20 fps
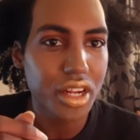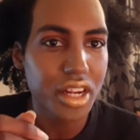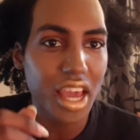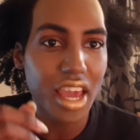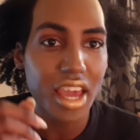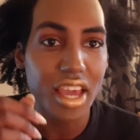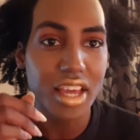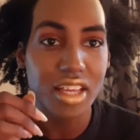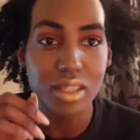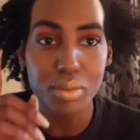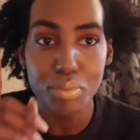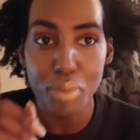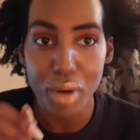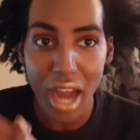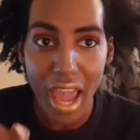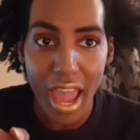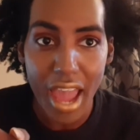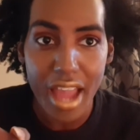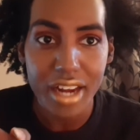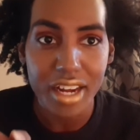that is
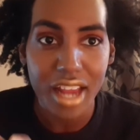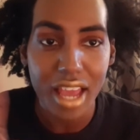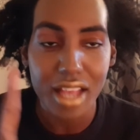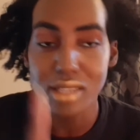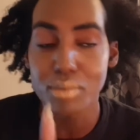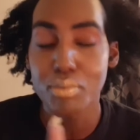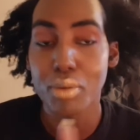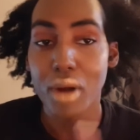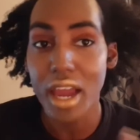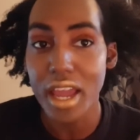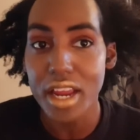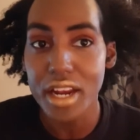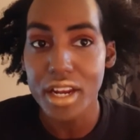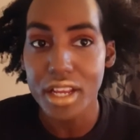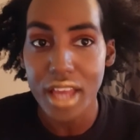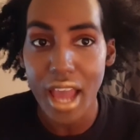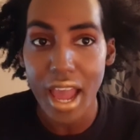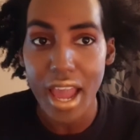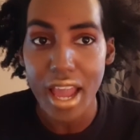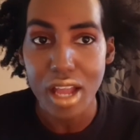black that's played the
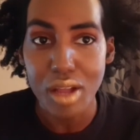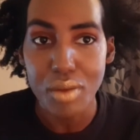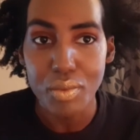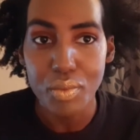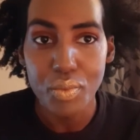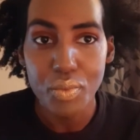game.